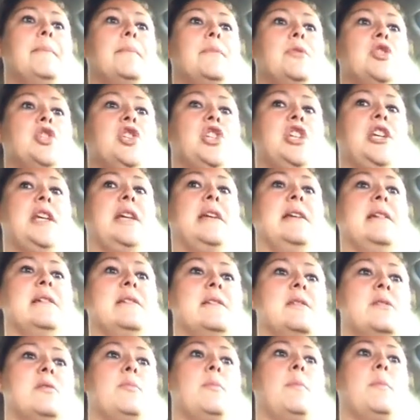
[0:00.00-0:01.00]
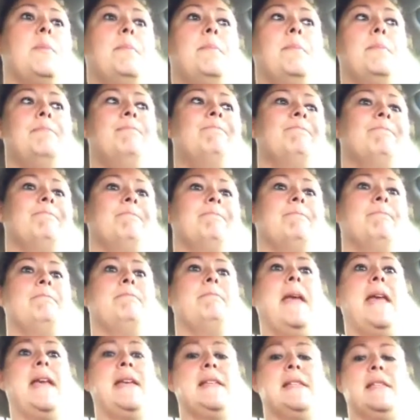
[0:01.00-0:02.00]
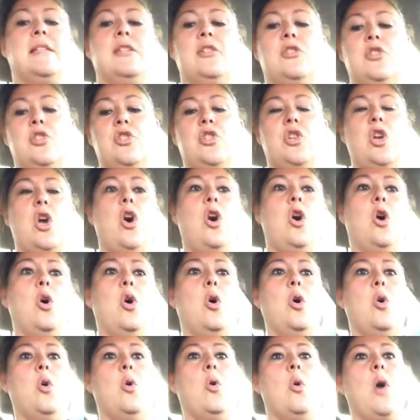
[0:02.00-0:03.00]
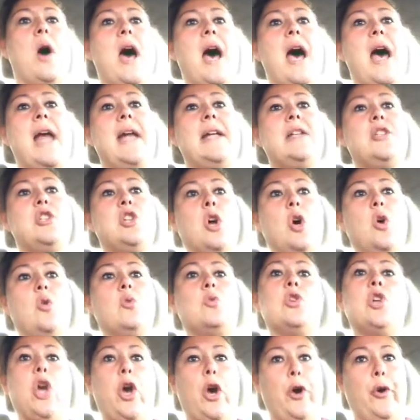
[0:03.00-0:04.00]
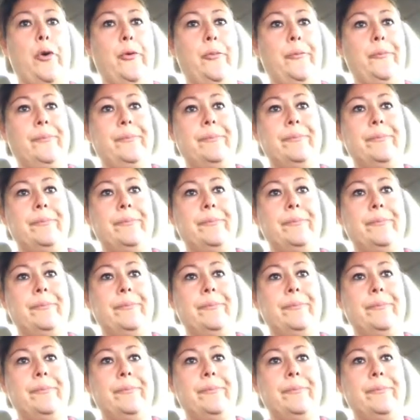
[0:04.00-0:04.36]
Cheese makes it so I don't go.